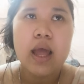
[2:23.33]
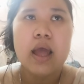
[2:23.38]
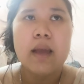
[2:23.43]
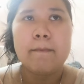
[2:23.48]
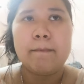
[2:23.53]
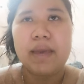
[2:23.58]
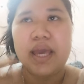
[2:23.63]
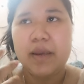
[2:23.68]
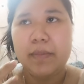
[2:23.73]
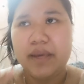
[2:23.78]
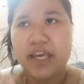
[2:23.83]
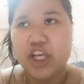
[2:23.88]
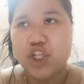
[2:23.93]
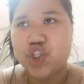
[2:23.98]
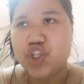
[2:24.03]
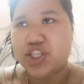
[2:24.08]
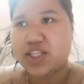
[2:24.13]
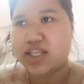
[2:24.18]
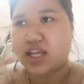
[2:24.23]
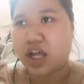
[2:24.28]
Maybe
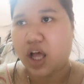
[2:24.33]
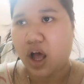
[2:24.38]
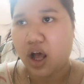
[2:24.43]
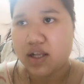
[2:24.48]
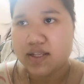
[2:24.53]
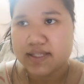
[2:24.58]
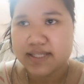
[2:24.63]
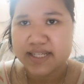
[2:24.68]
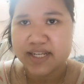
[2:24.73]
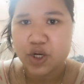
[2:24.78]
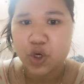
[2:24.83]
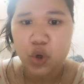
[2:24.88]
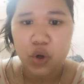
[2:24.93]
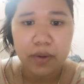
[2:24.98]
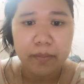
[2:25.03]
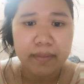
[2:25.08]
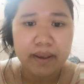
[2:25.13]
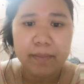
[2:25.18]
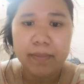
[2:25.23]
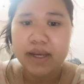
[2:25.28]
it's just a coincidence
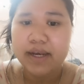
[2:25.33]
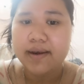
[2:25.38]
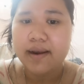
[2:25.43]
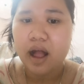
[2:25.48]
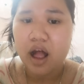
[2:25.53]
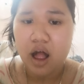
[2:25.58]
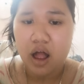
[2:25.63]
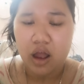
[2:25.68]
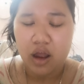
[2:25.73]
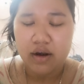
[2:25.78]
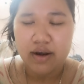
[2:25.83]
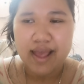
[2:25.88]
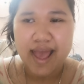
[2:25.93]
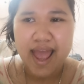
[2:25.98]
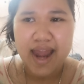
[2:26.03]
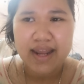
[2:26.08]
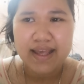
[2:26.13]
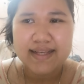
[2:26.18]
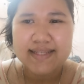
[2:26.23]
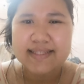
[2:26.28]
or maybe not.
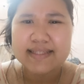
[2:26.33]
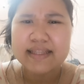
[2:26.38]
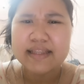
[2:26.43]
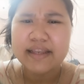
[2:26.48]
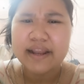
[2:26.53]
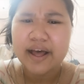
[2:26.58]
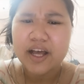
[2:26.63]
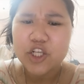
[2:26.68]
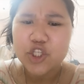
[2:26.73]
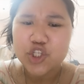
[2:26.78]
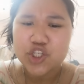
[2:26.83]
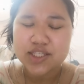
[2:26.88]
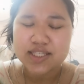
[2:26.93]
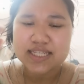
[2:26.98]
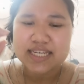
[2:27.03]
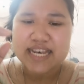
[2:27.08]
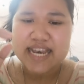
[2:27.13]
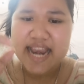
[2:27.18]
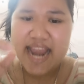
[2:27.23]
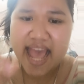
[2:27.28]
And it's not just
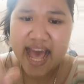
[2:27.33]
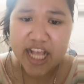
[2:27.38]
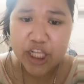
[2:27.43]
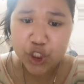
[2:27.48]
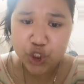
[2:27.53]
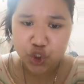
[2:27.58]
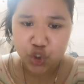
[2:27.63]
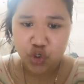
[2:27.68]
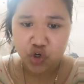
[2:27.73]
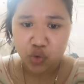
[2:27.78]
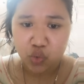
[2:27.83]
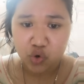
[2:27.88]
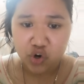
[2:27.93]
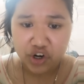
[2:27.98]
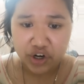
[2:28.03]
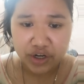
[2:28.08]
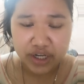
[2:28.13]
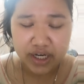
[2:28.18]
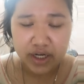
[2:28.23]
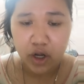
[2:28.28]
in the natural
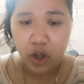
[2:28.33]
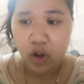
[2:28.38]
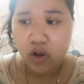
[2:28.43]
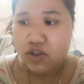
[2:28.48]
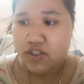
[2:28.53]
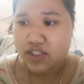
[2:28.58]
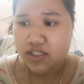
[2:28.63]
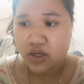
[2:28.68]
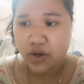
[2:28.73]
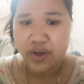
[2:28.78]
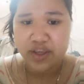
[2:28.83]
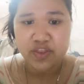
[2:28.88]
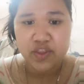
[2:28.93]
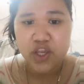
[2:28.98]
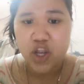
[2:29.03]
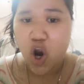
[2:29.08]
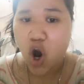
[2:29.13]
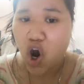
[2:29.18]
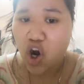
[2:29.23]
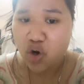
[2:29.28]
world, it's also in
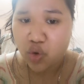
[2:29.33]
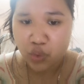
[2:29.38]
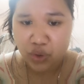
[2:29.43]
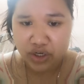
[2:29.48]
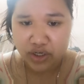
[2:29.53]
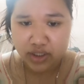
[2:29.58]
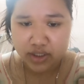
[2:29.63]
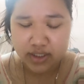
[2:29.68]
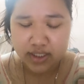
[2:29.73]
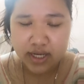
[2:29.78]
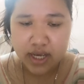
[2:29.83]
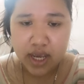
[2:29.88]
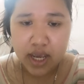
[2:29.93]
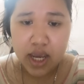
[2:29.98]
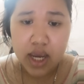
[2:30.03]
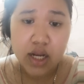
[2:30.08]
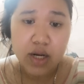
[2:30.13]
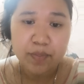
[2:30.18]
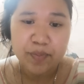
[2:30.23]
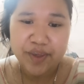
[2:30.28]
the art world.
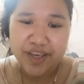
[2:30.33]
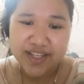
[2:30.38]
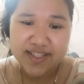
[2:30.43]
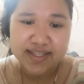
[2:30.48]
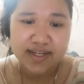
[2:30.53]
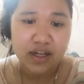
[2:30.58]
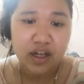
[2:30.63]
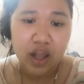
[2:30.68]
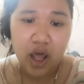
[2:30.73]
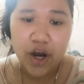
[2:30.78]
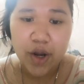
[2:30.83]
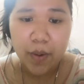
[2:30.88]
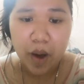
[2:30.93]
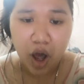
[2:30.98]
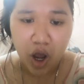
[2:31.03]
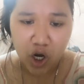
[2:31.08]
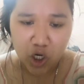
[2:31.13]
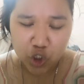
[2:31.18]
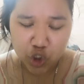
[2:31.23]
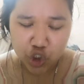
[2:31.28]
It appears in a lot of
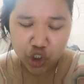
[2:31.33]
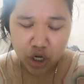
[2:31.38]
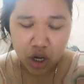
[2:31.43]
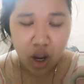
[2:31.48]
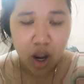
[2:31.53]
art.